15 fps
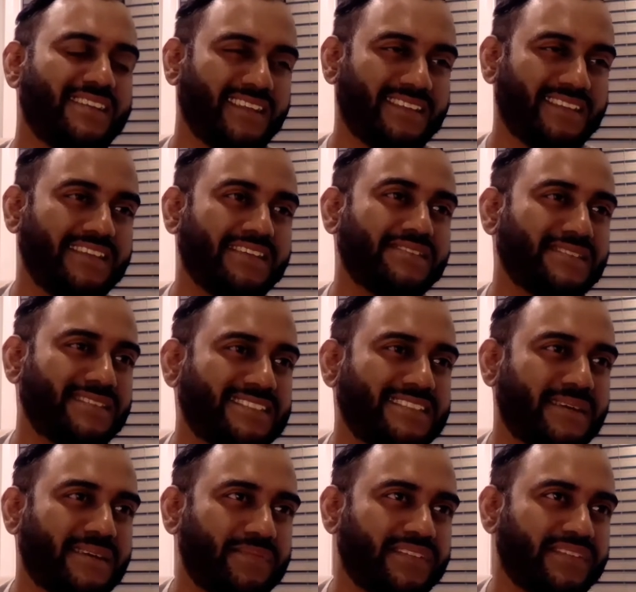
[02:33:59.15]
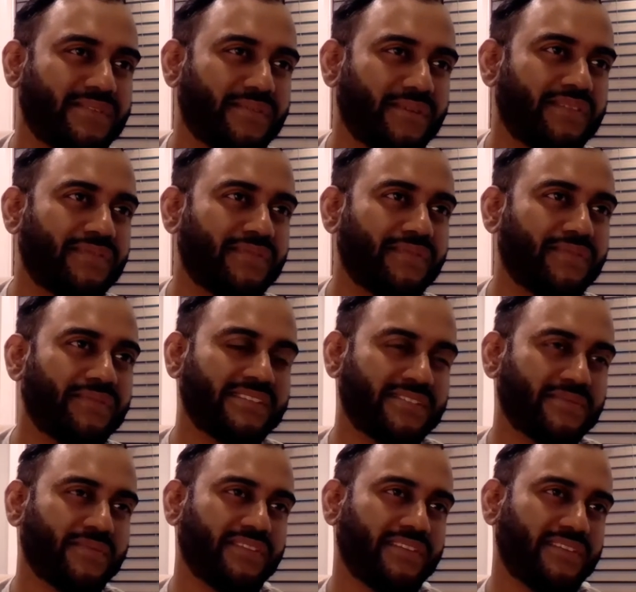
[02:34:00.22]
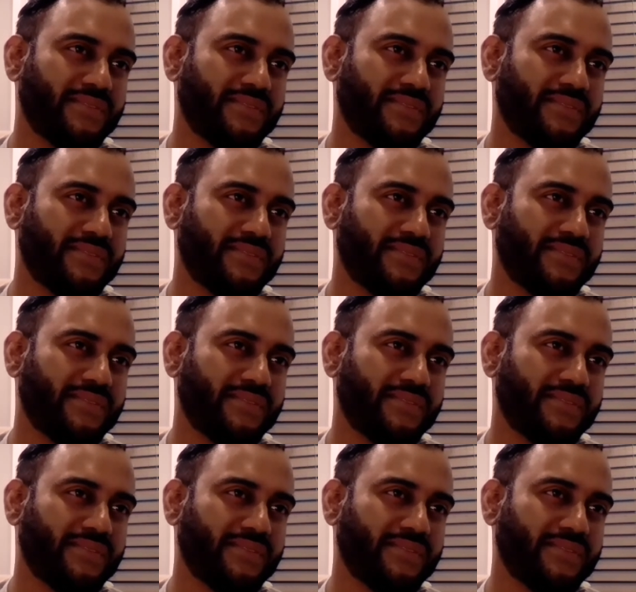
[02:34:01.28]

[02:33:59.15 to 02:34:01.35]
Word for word: Like these are the steps they're going through and this is what they're